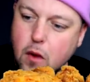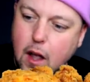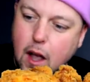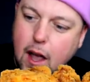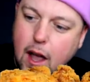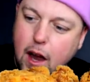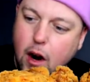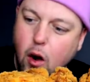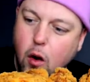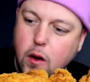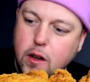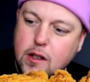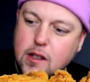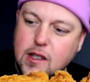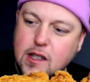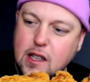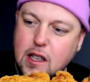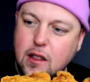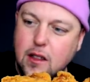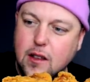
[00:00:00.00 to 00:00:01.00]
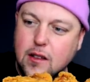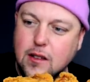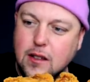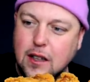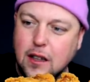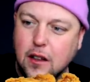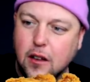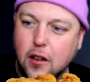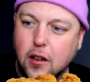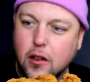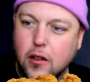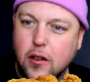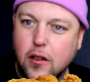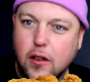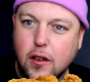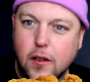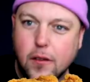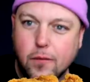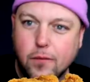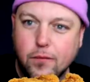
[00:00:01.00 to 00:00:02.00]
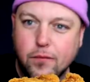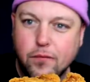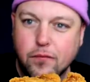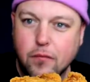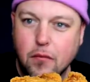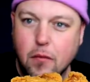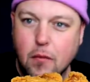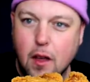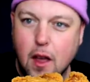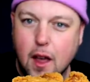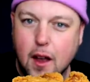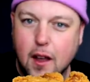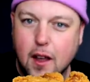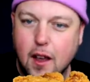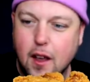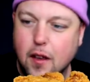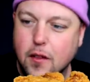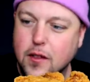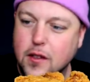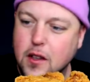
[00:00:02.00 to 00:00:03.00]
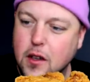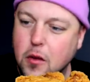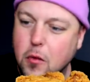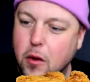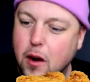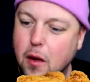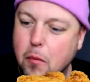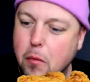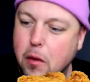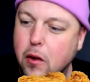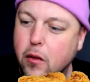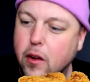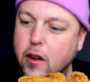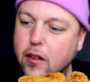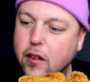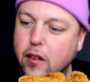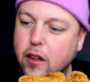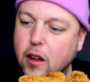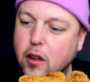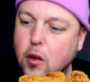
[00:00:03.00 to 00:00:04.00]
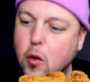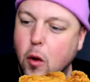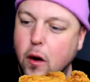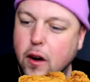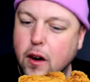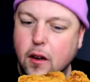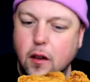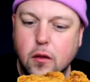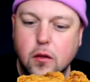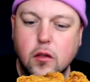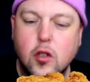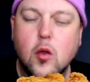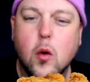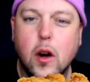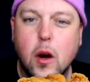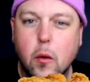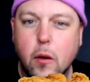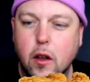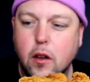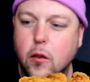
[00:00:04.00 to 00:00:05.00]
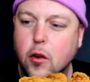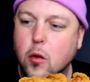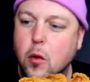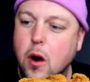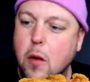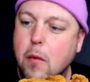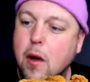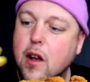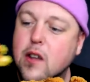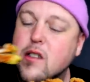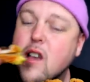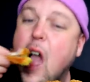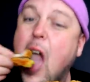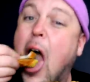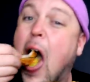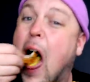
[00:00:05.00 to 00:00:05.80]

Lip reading: had always seen this deal at KFC when I've been recently, 20 wings for 20 bucks.